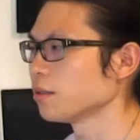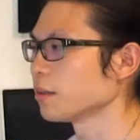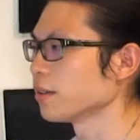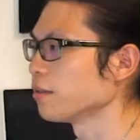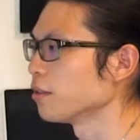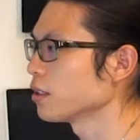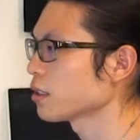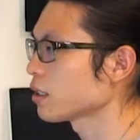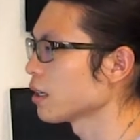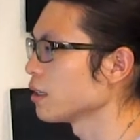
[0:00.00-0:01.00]
my
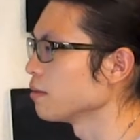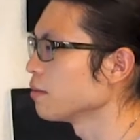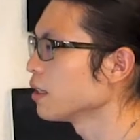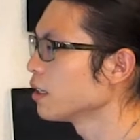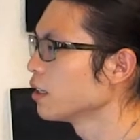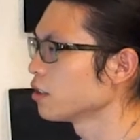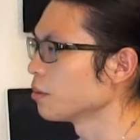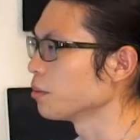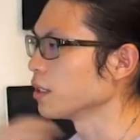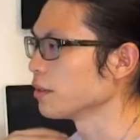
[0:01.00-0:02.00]
voice that I
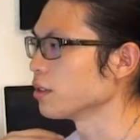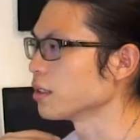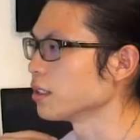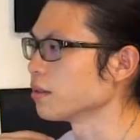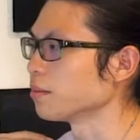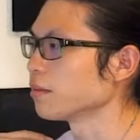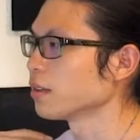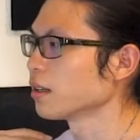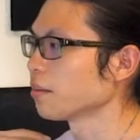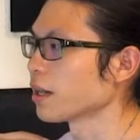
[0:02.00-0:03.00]
don't believe was in
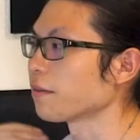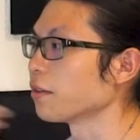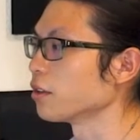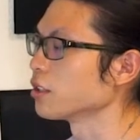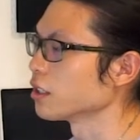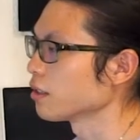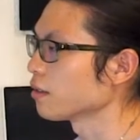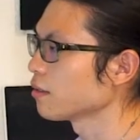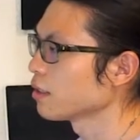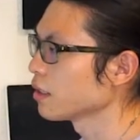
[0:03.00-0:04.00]
my version
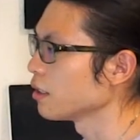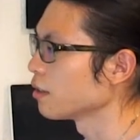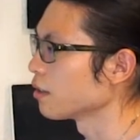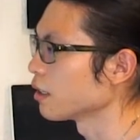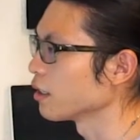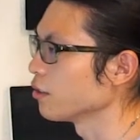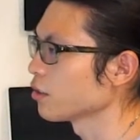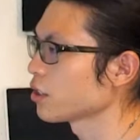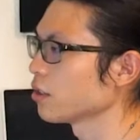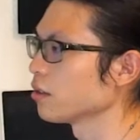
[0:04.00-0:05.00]
either. And he
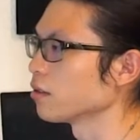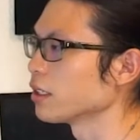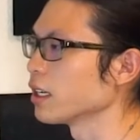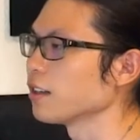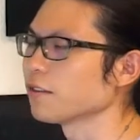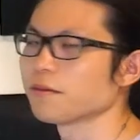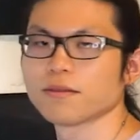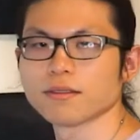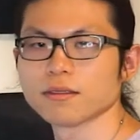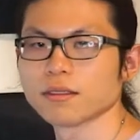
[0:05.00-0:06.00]
also gave
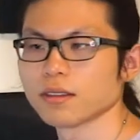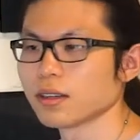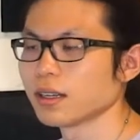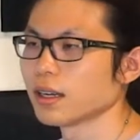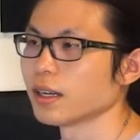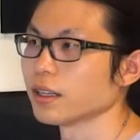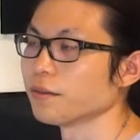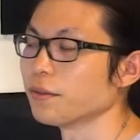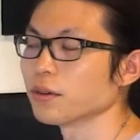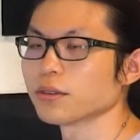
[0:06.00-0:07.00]
the
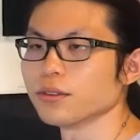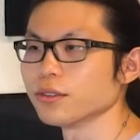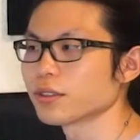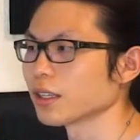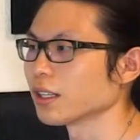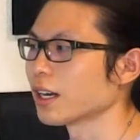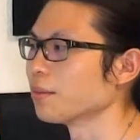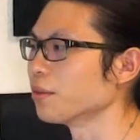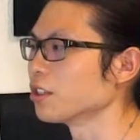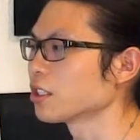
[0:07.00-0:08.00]
vocals a lot
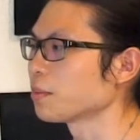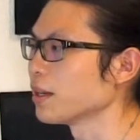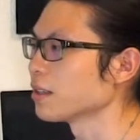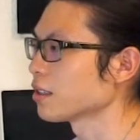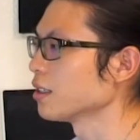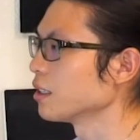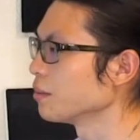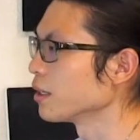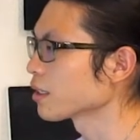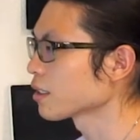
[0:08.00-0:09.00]
more space in the
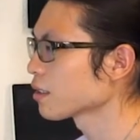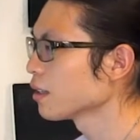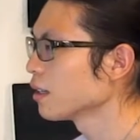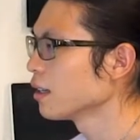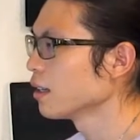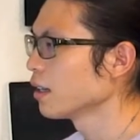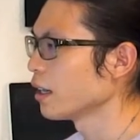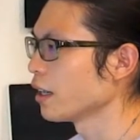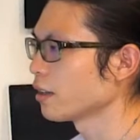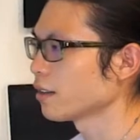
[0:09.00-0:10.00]
mix.
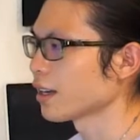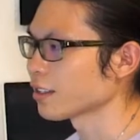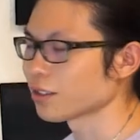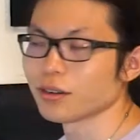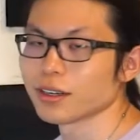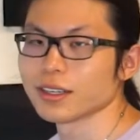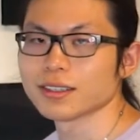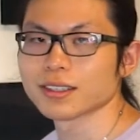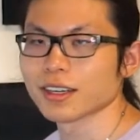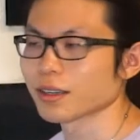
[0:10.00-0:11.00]
And as
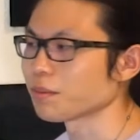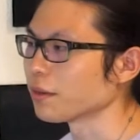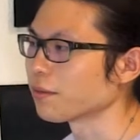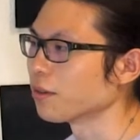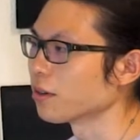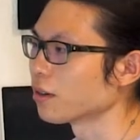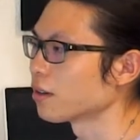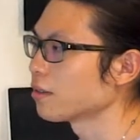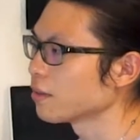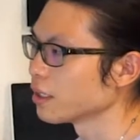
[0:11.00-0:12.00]
always, like
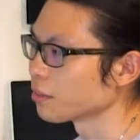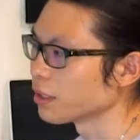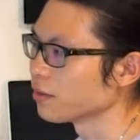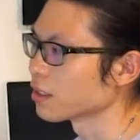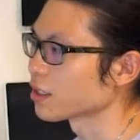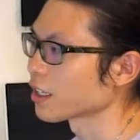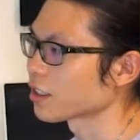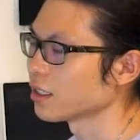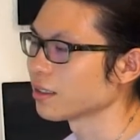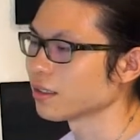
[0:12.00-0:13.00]
before in the previous
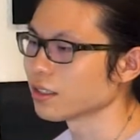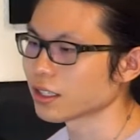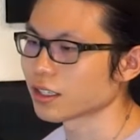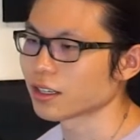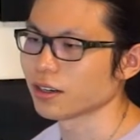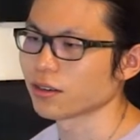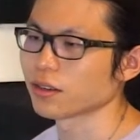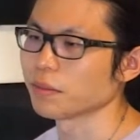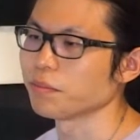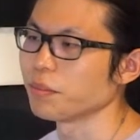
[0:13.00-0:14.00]
section, you can hear
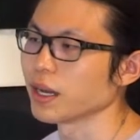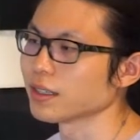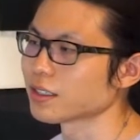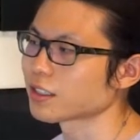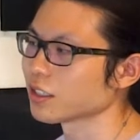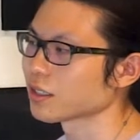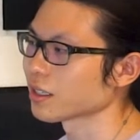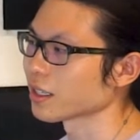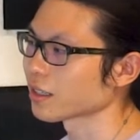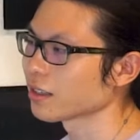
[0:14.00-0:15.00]
the bass just like